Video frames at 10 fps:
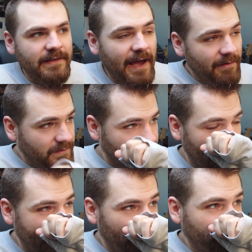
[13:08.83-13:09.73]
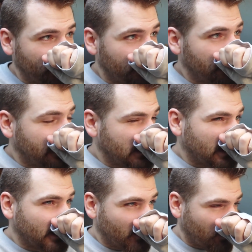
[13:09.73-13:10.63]
That have these
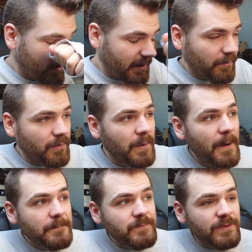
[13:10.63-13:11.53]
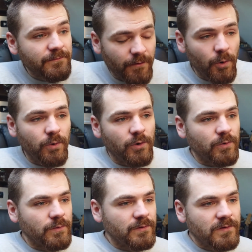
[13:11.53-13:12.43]
absolutely incredible
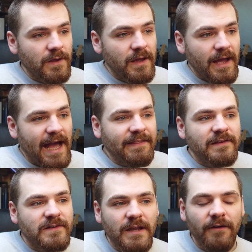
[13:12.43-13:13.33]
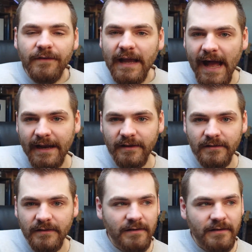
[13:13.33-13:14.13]
vocals, and there's nothing added...